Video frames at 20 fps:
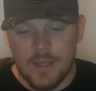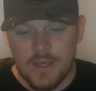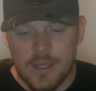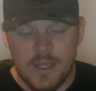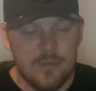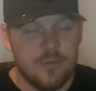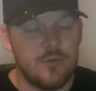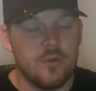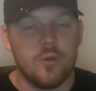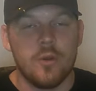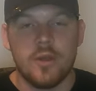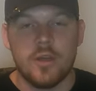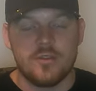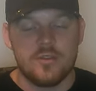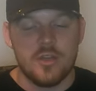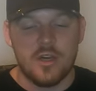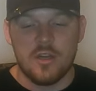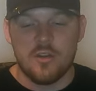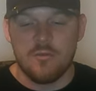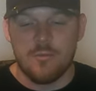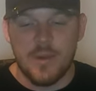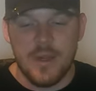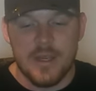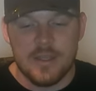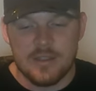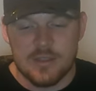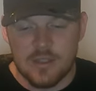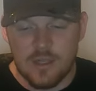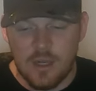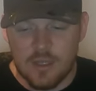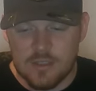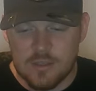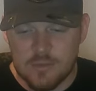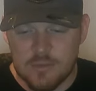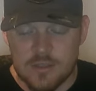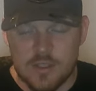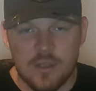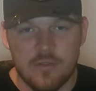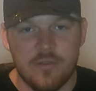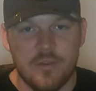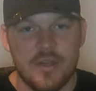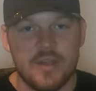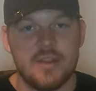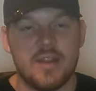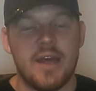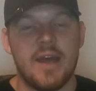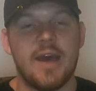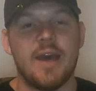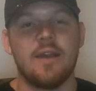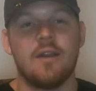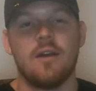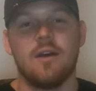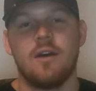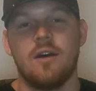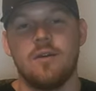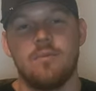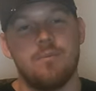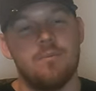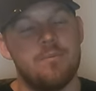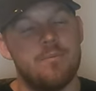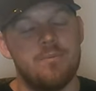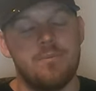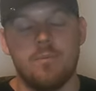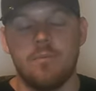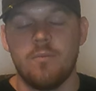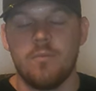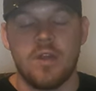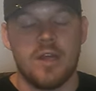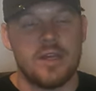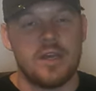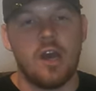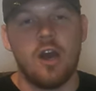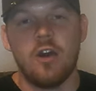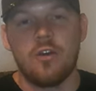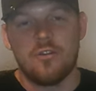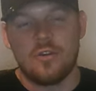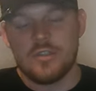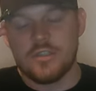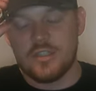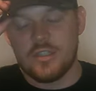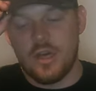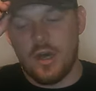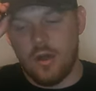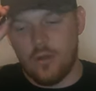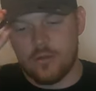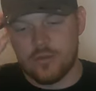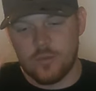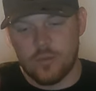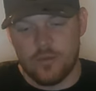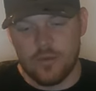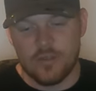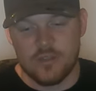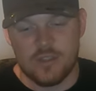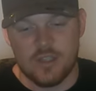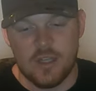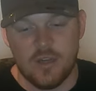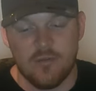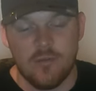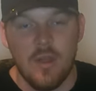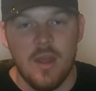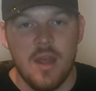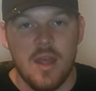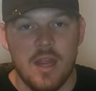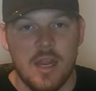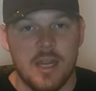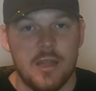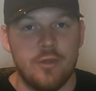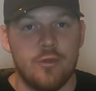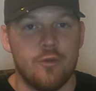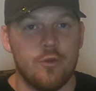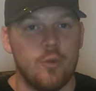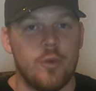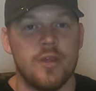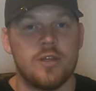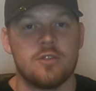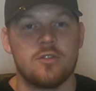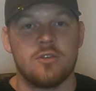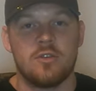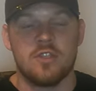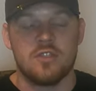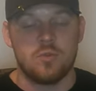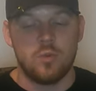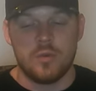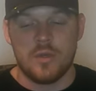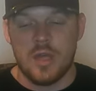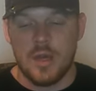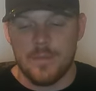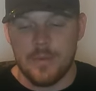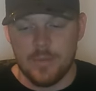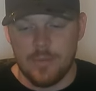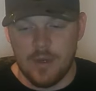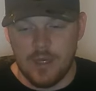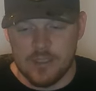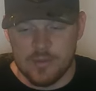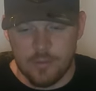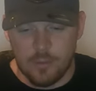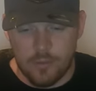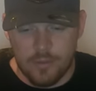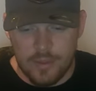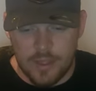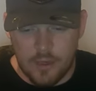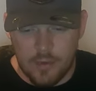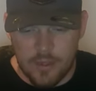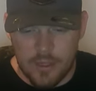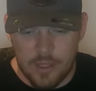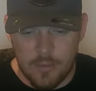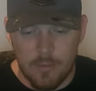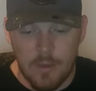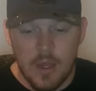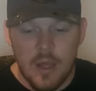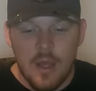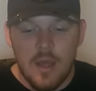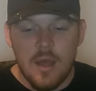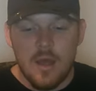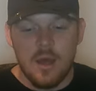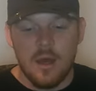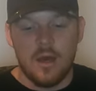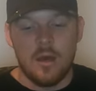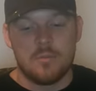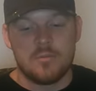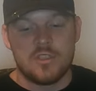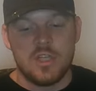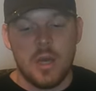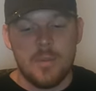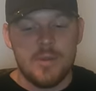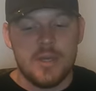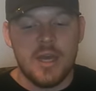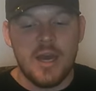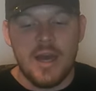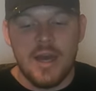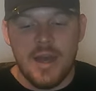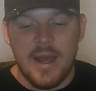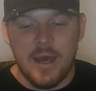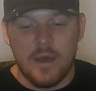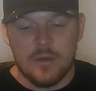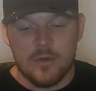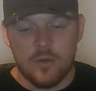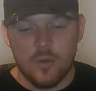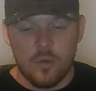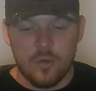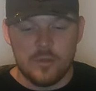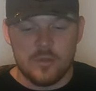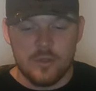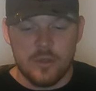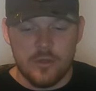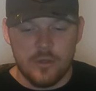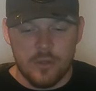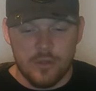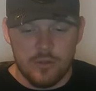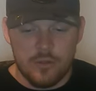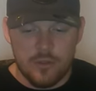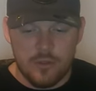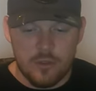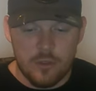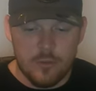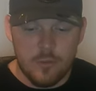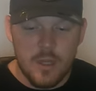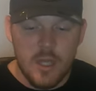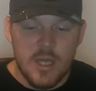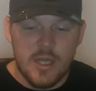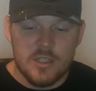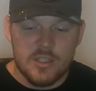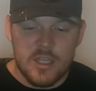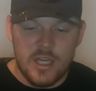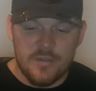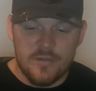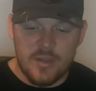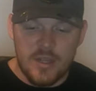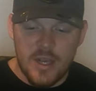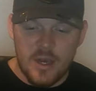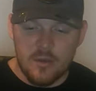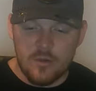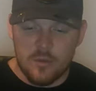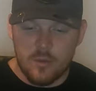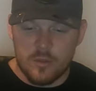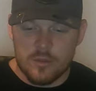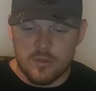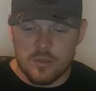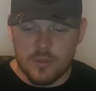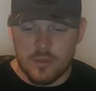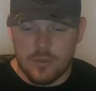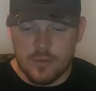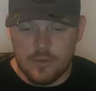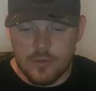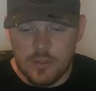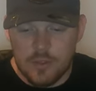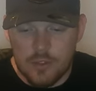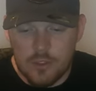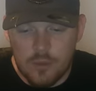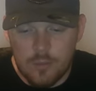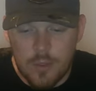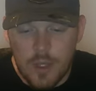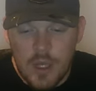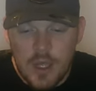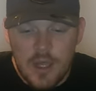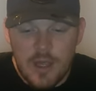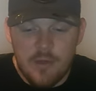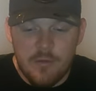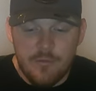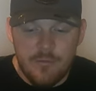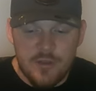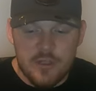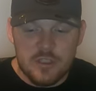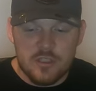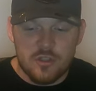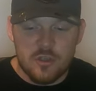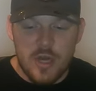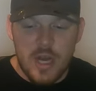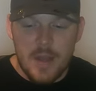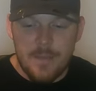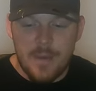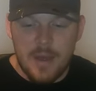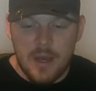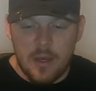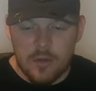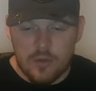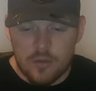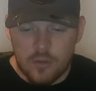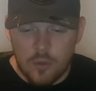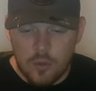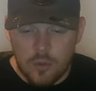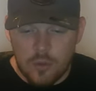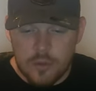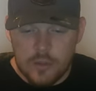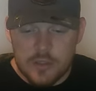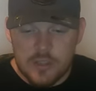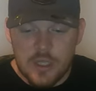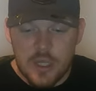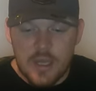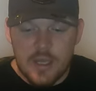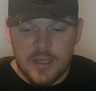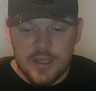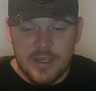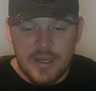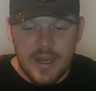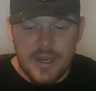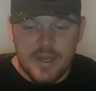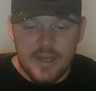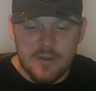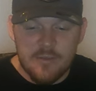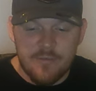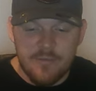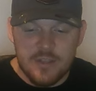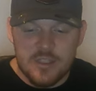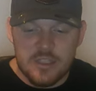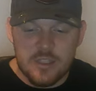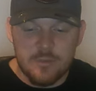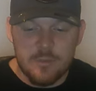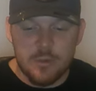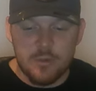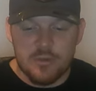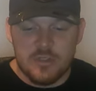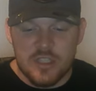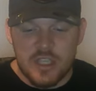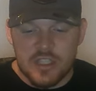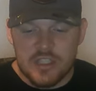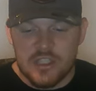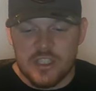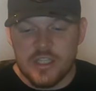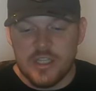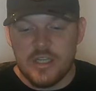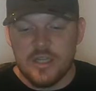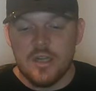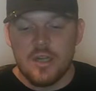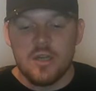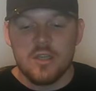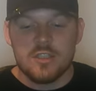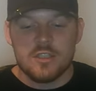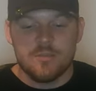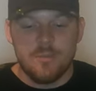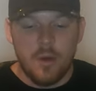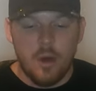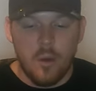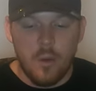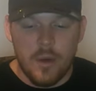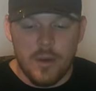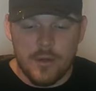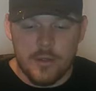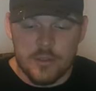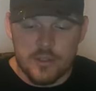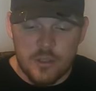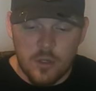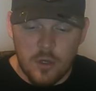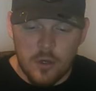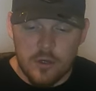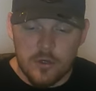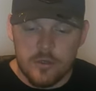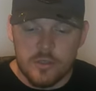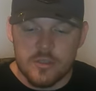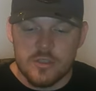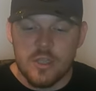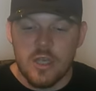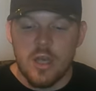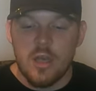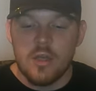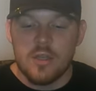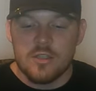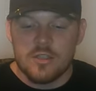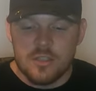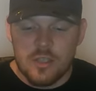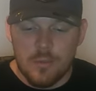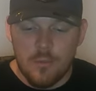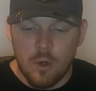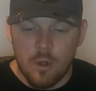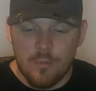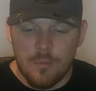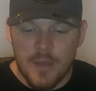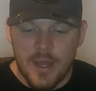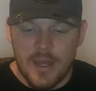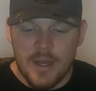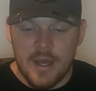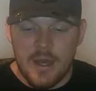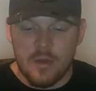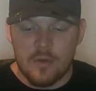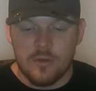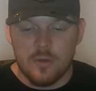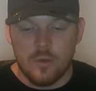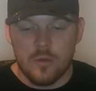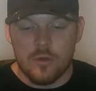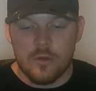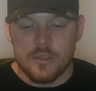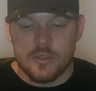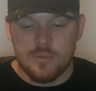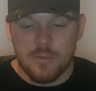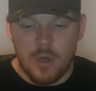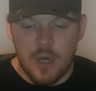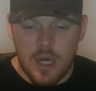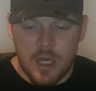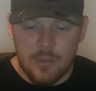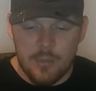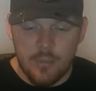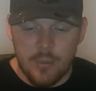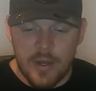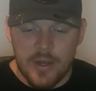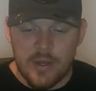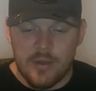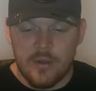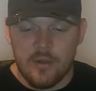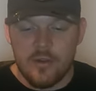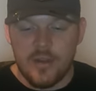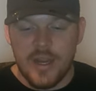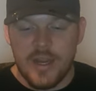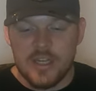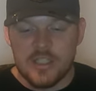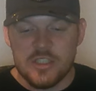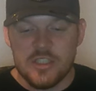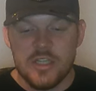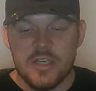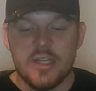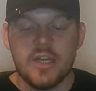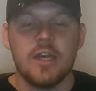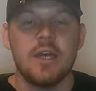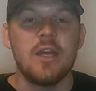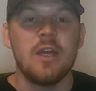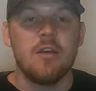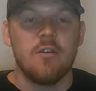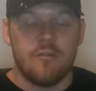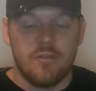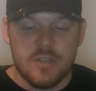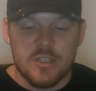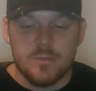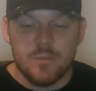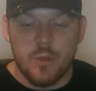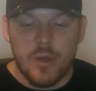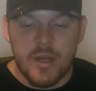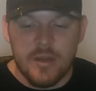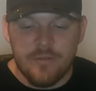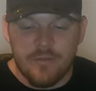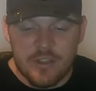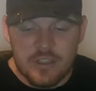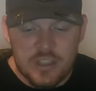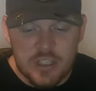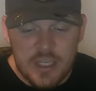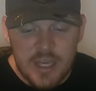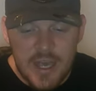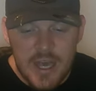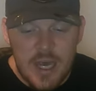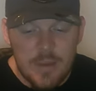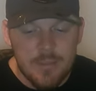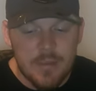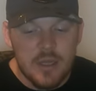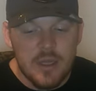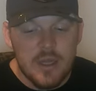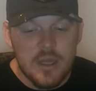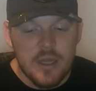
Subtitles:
He threw in a ton of baits and awesome stuff like that, like hundreds of dollars worth of stuff he threw in. So this would not be possible without him. Tubby Guy Outdoors on YouTube, JV Outdoors on YouTube, Fish Trap Outdoors, Canadian Fishing Musician, Small Water Charters, Some Old Man Outdoors, Pond Predator Nation, Fish Brain Fishing App,